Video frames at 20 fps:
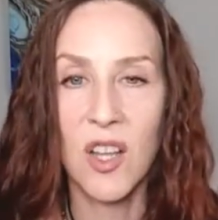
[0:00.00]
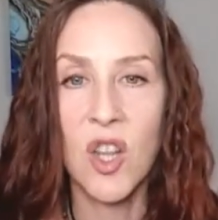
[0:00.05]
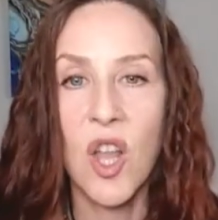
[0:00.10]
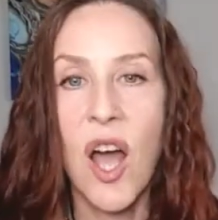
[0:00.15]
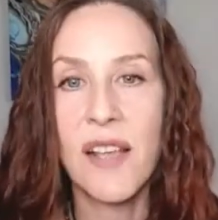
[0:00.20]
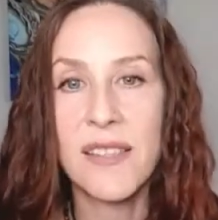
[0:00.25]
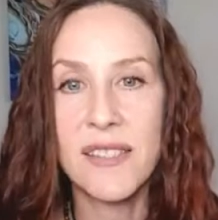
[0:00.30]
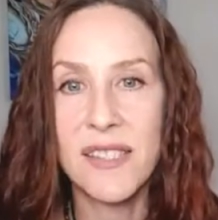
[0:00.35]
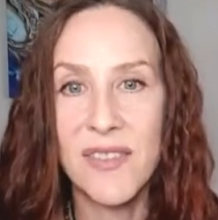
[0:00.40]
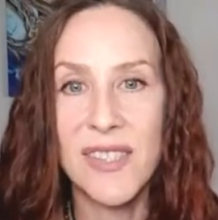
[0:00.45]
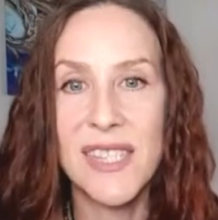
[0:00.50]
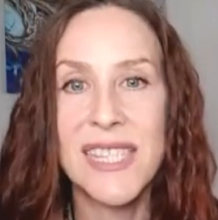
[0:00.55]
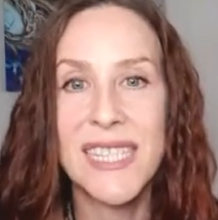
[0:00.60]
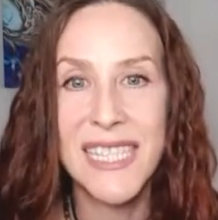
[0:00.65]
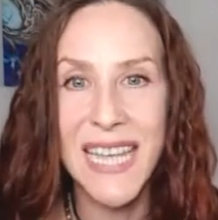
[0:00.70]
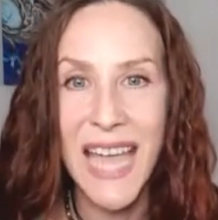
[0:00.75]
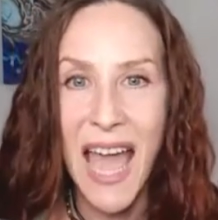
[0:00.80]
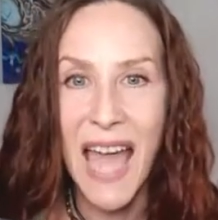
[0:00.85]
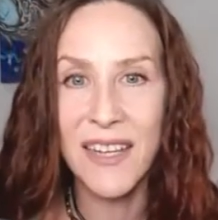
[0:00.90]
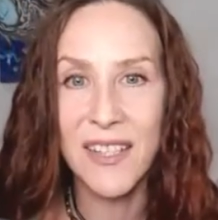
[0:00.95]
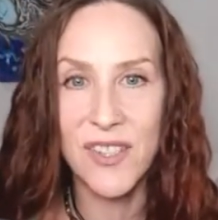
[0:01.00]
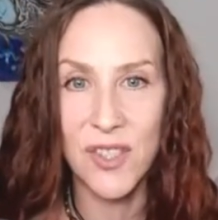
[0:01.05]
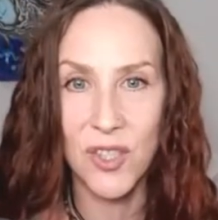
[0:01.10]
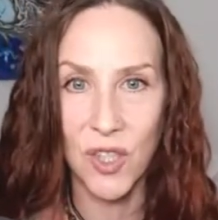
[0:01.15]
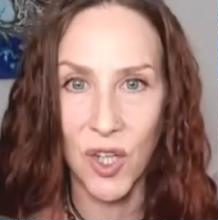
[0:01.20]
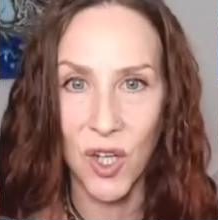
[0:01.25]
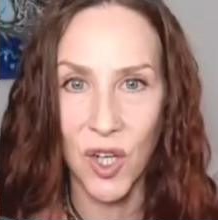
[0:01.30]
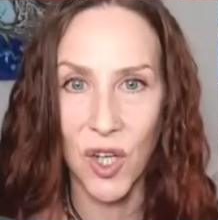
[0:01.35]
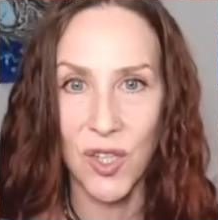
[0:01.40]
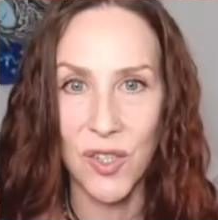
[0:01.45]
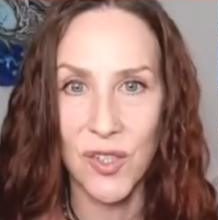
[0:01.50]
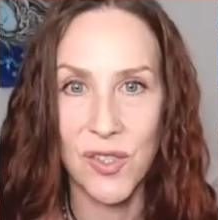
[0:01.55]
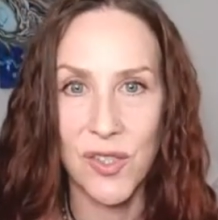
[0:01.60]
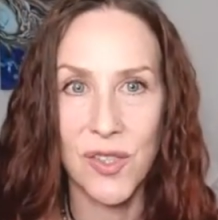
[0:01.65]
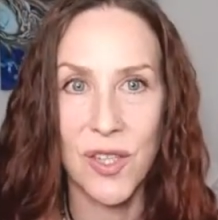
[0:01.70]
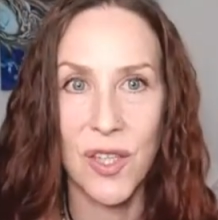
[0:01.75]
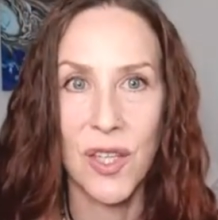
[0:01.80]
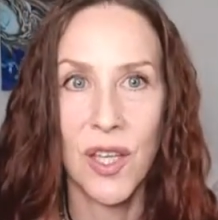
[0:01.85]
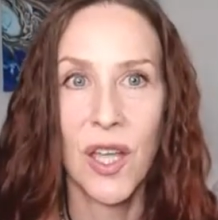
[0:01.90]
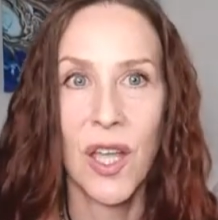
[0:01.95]
A loss of status
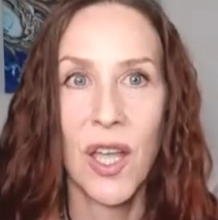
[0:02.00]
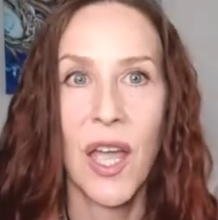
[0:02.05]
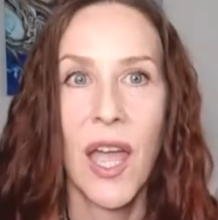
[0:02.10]
occurs.